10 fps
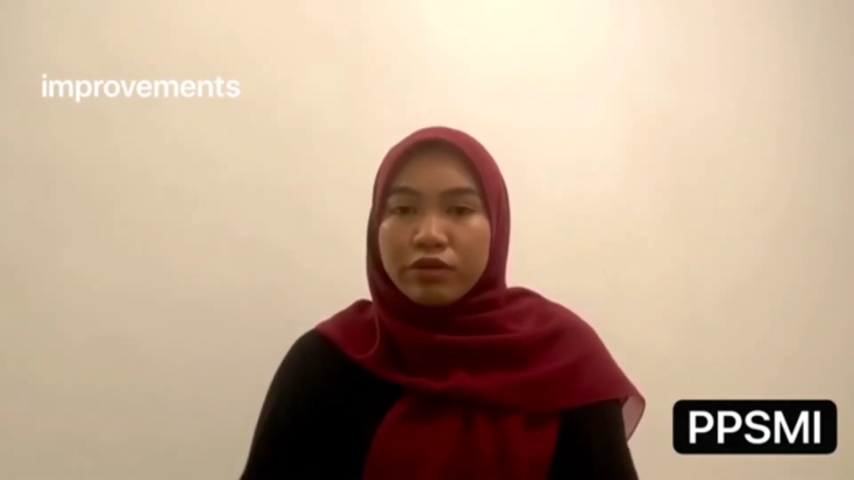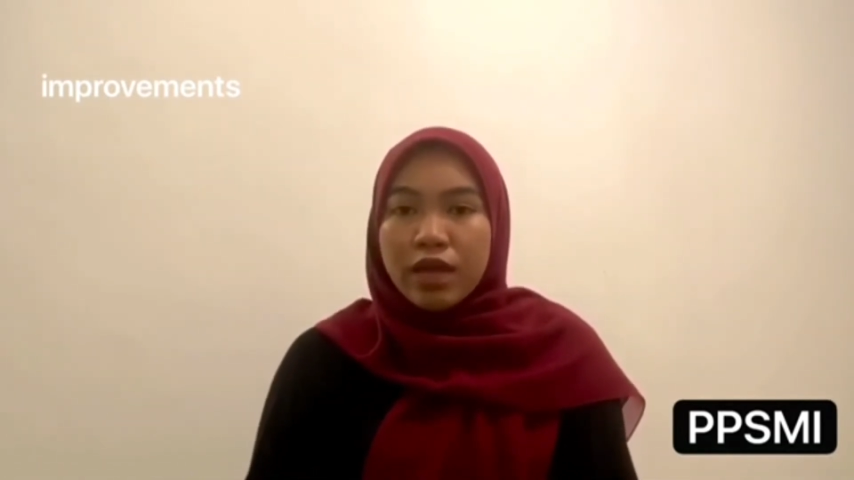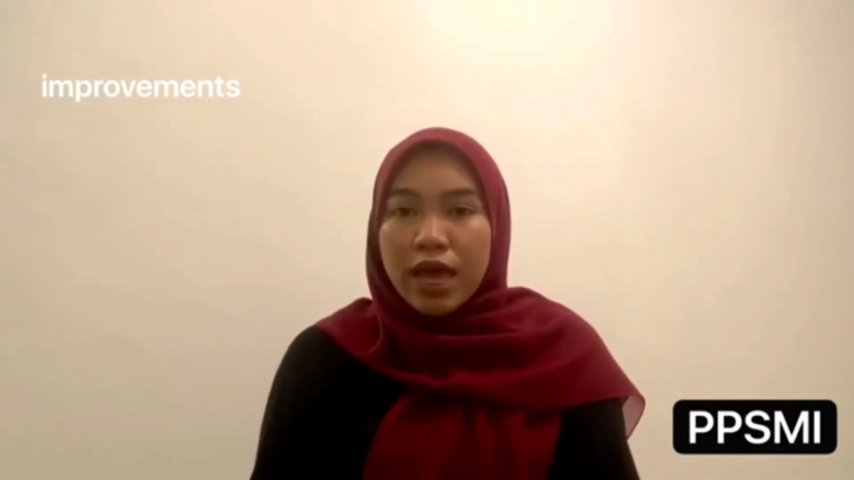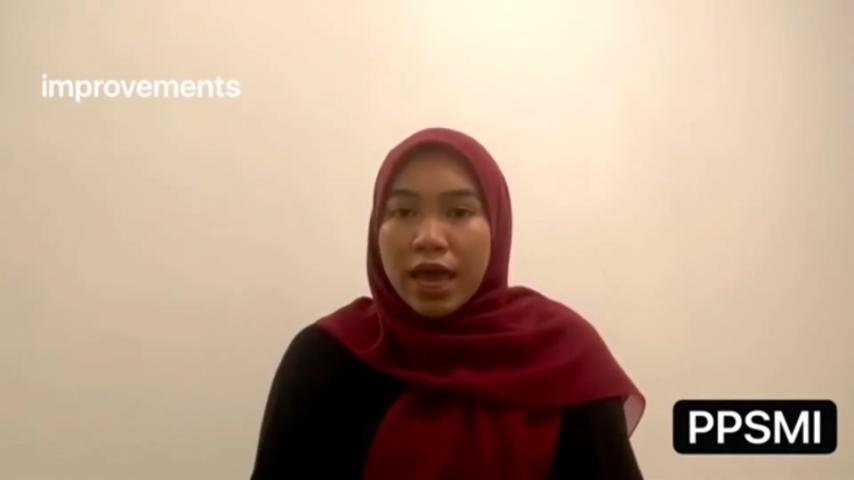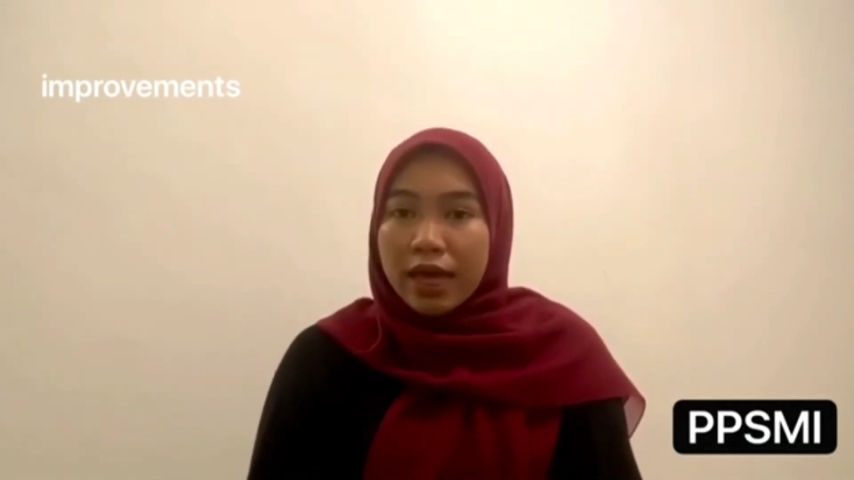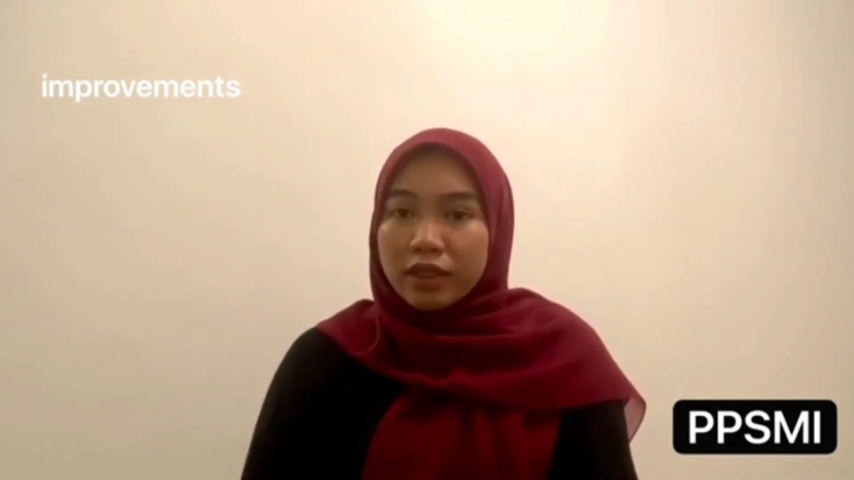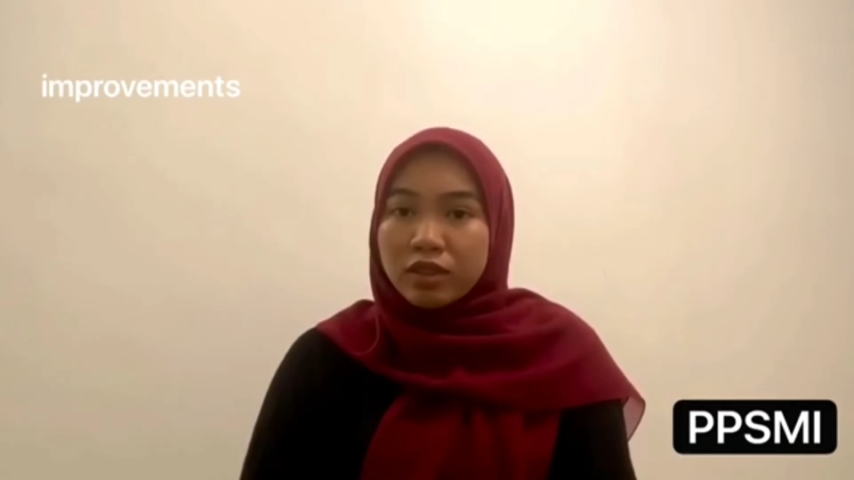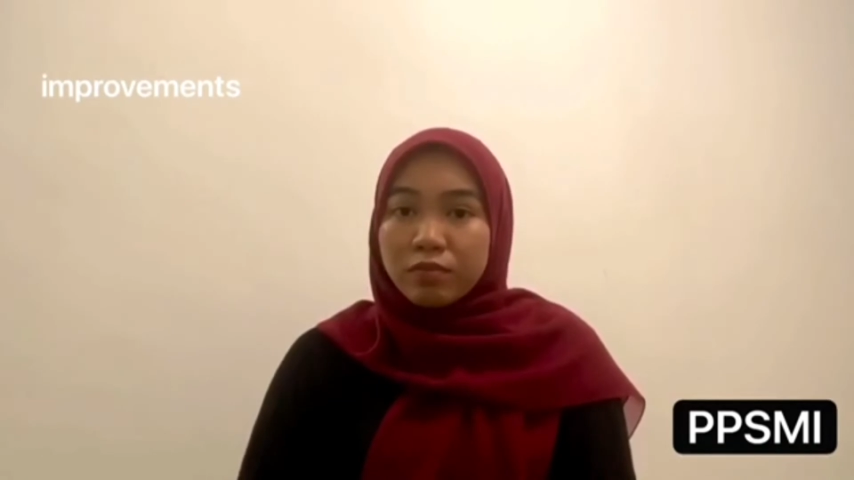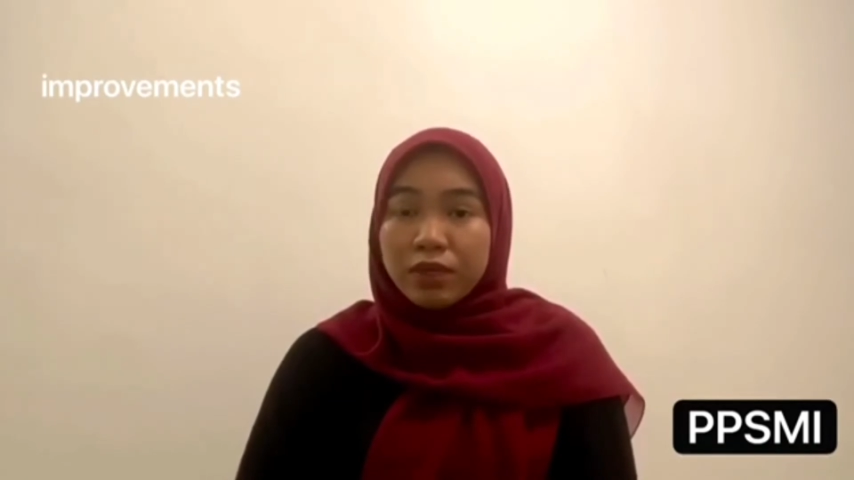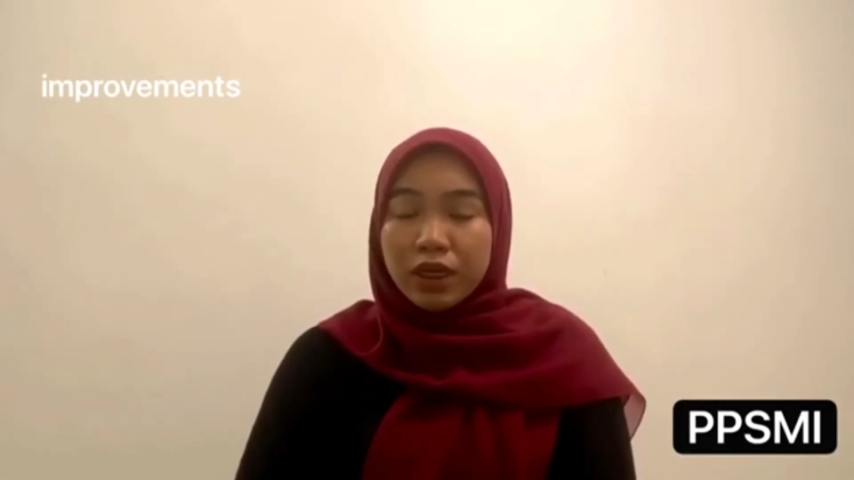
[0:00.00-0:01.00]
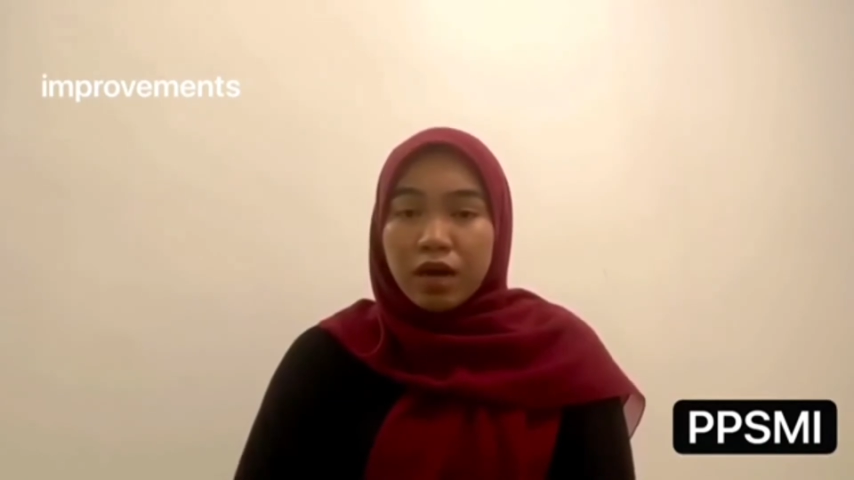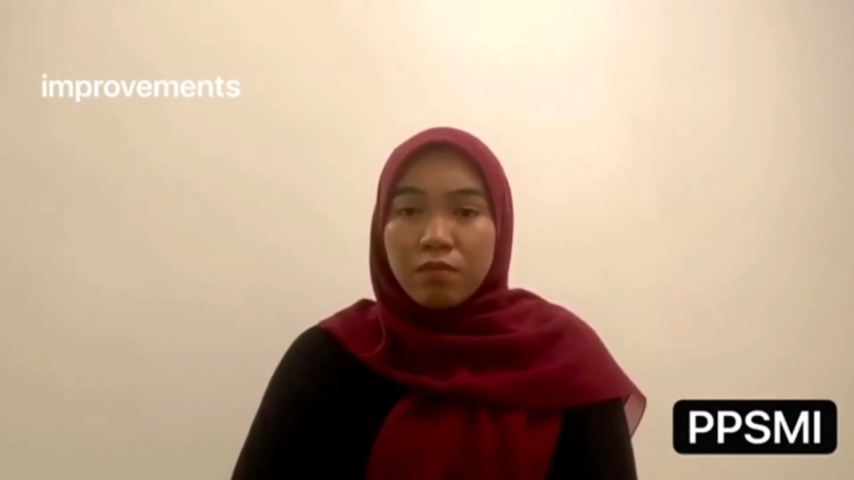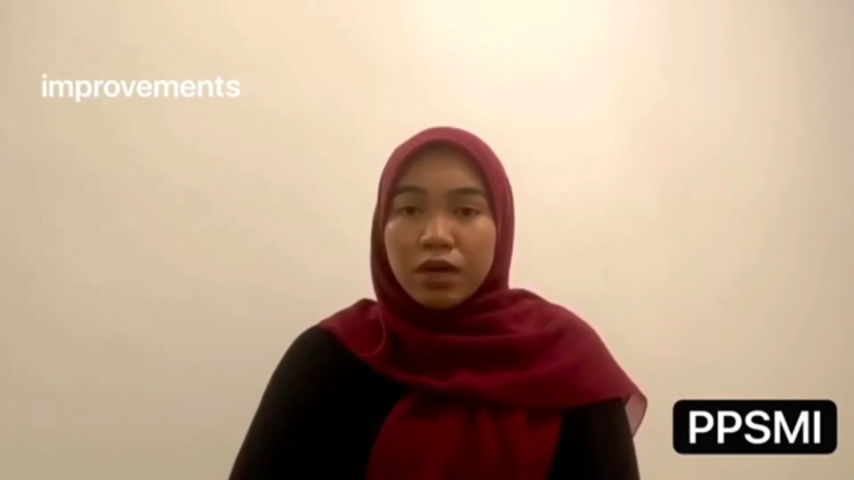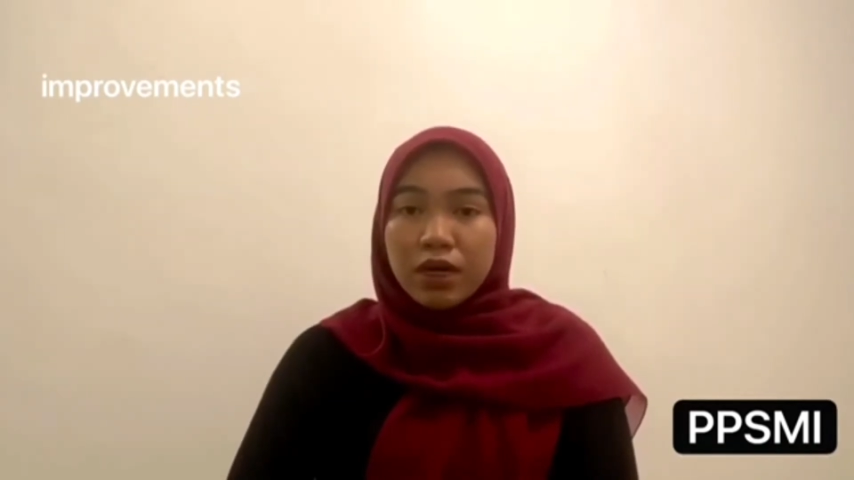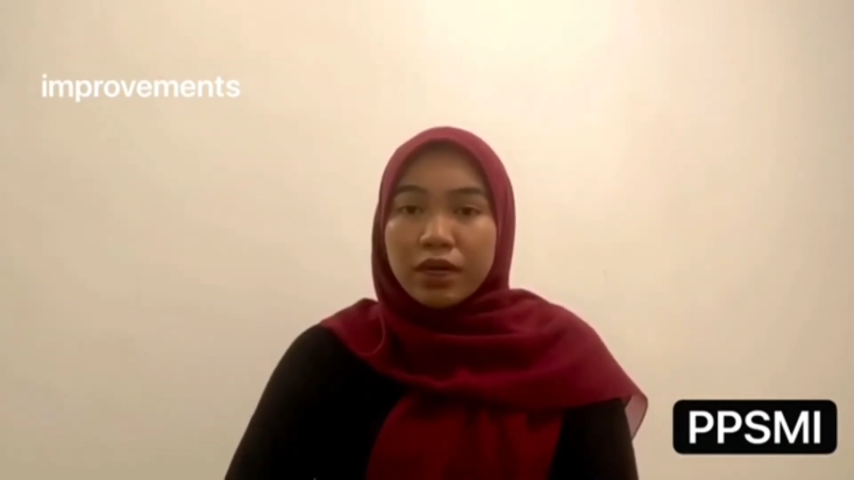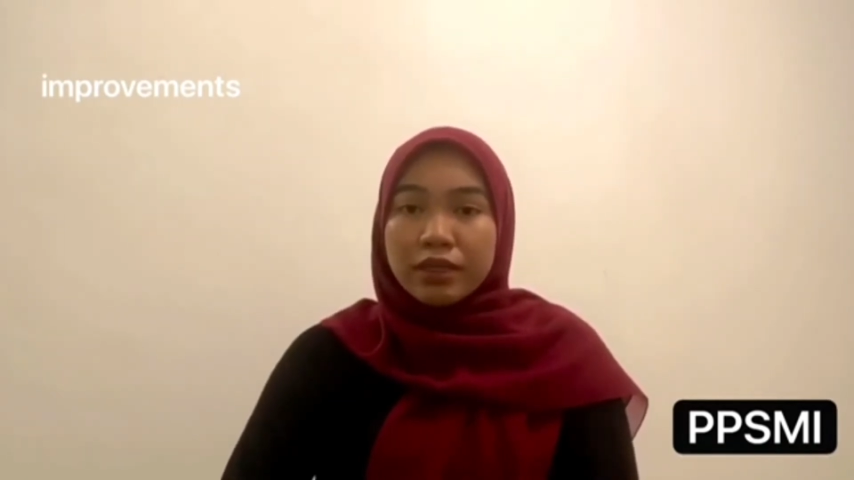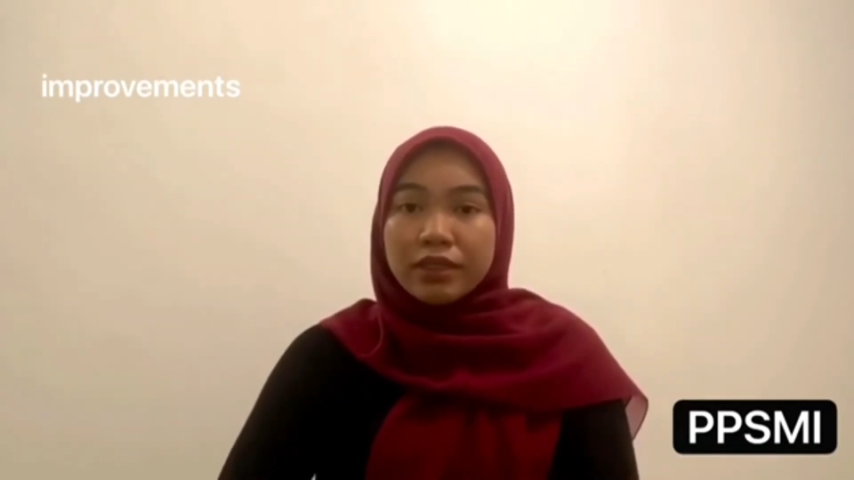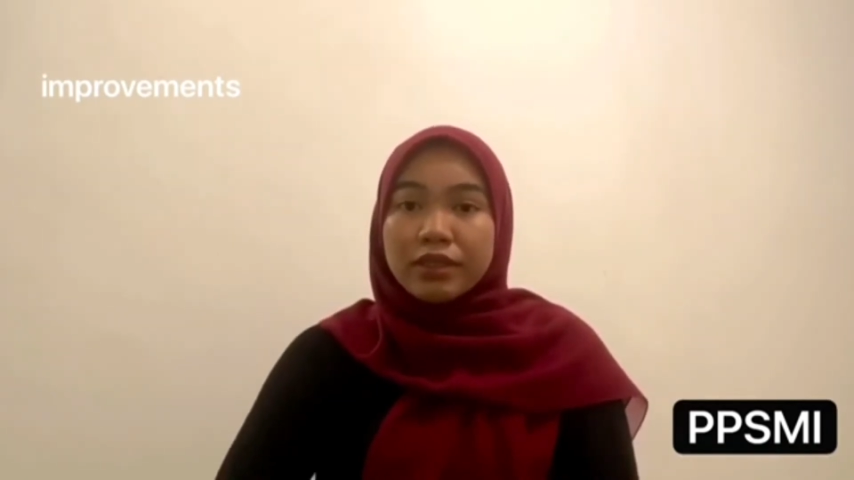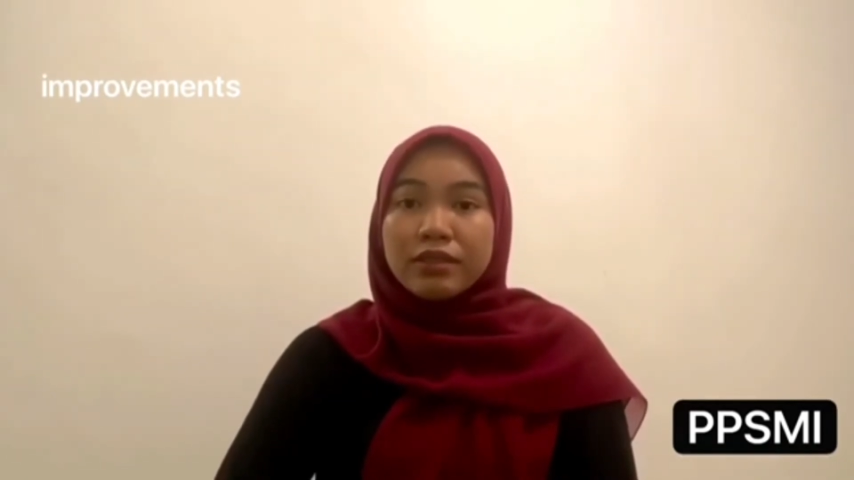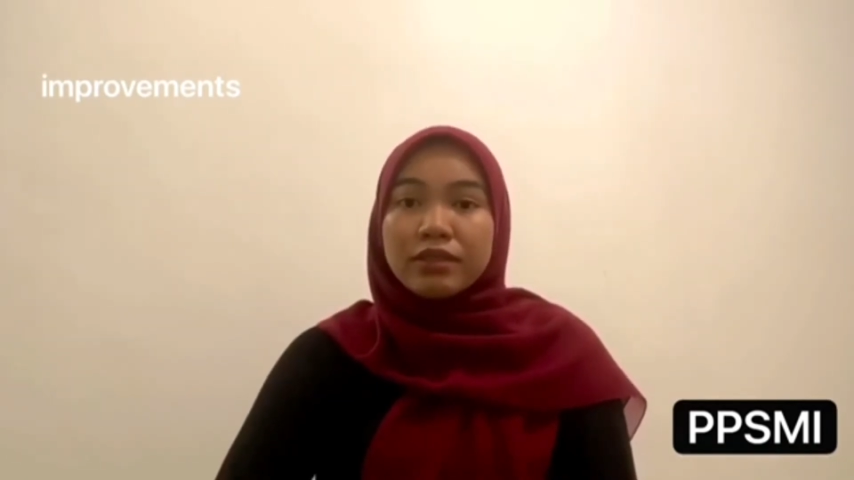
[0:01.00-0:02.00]
has become a
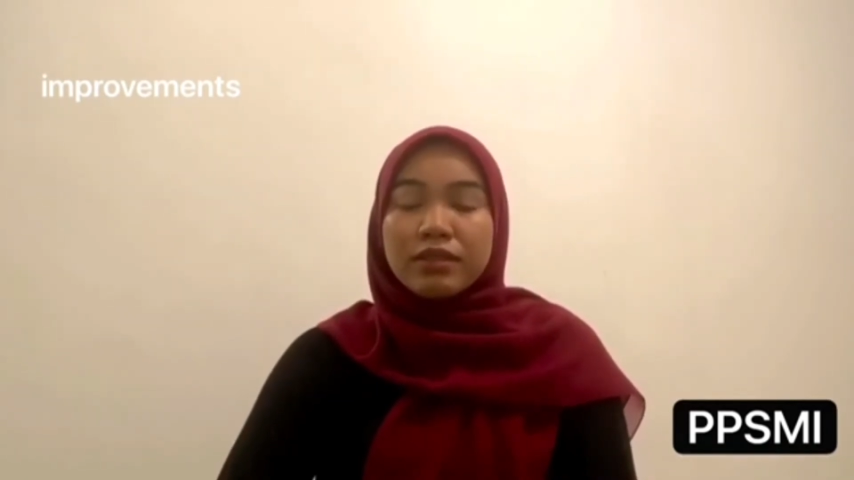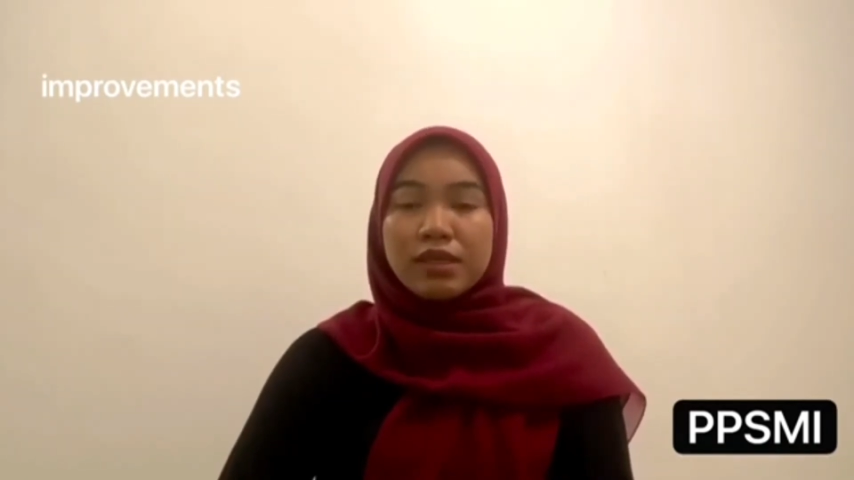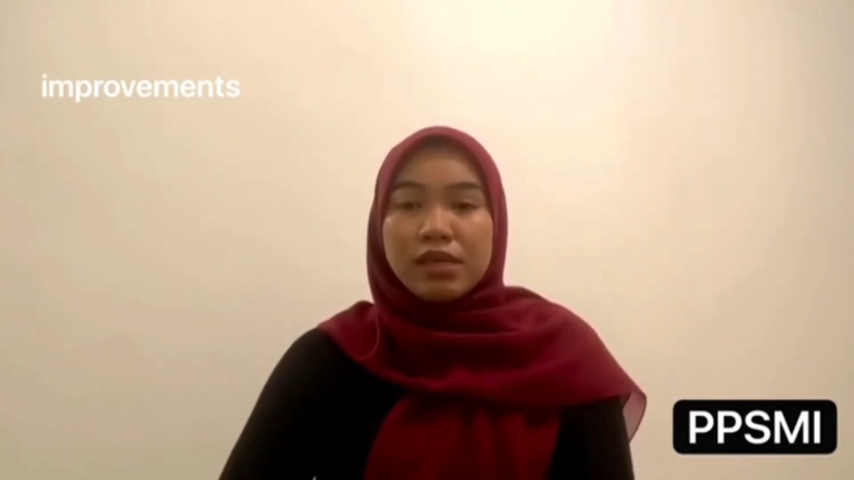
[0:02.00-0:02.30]
necessity